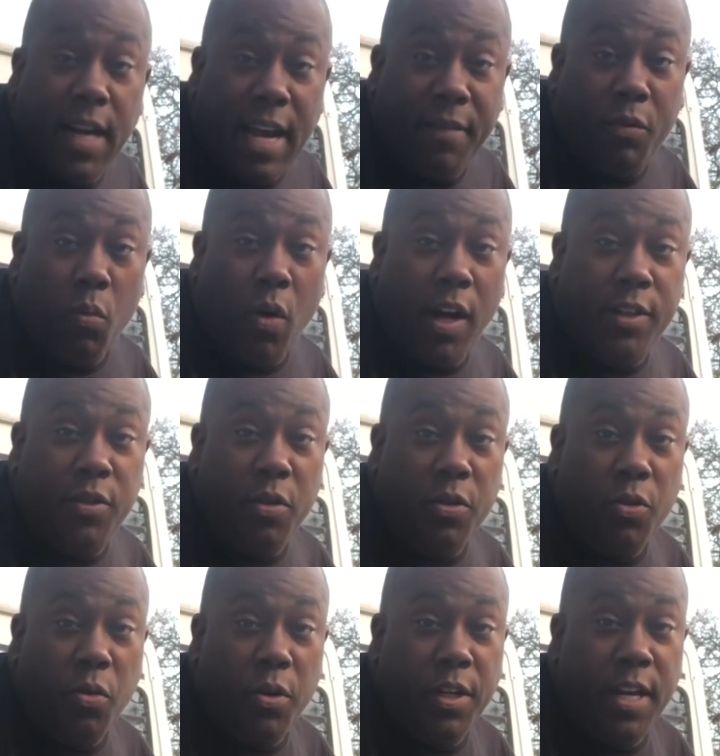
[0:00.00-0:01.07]
Have to watch those
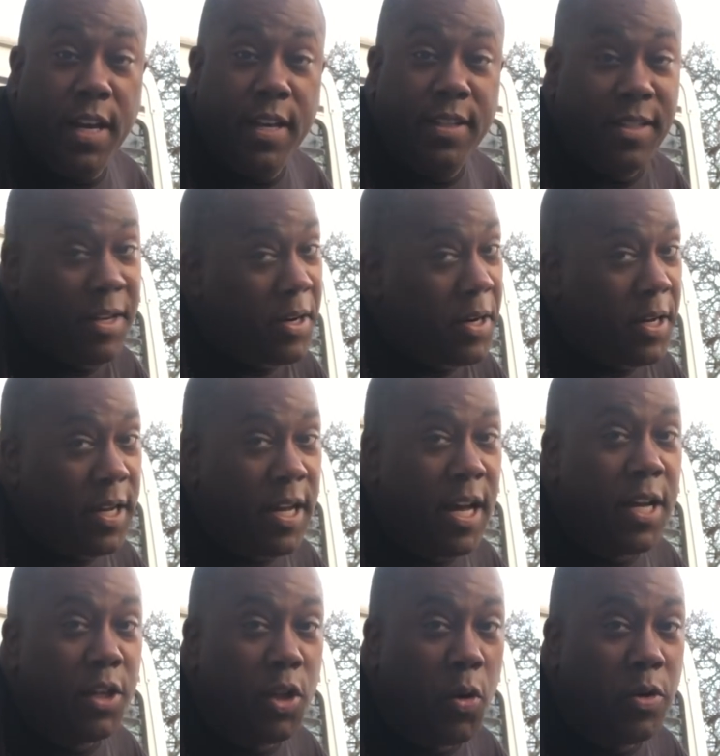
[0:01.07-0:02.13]
tortillas, they're gonna
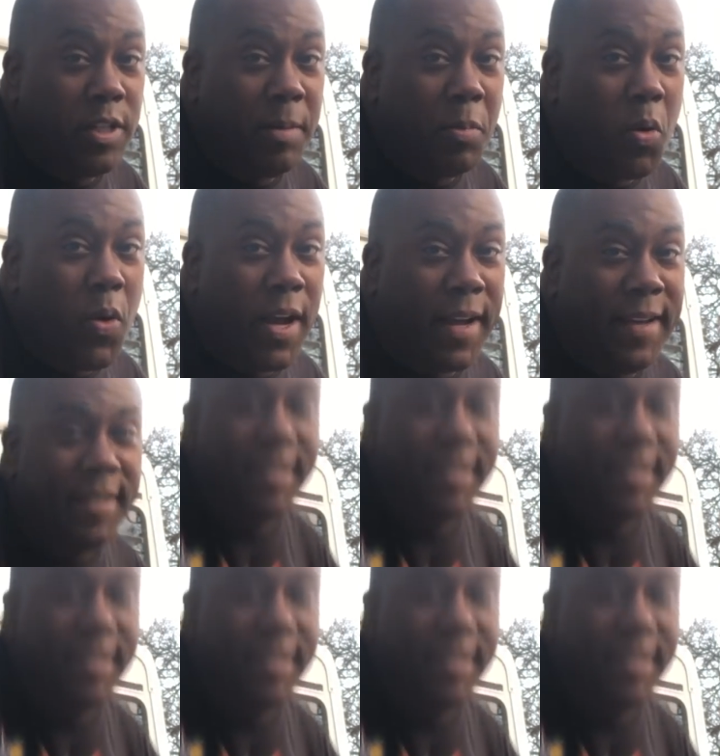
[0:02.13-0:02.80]
toast up quick.